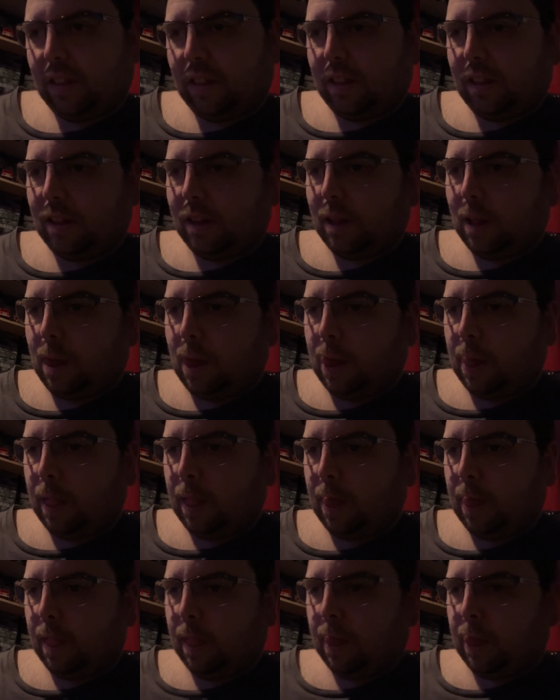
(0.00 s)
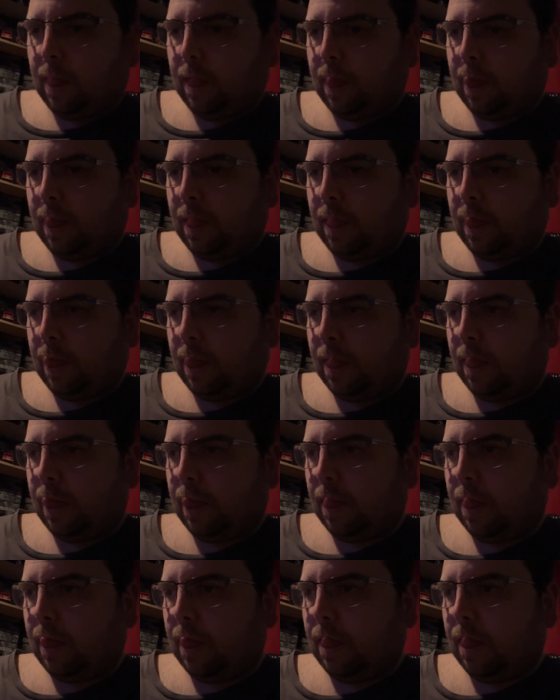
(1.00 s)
where are you going to put the swans? You need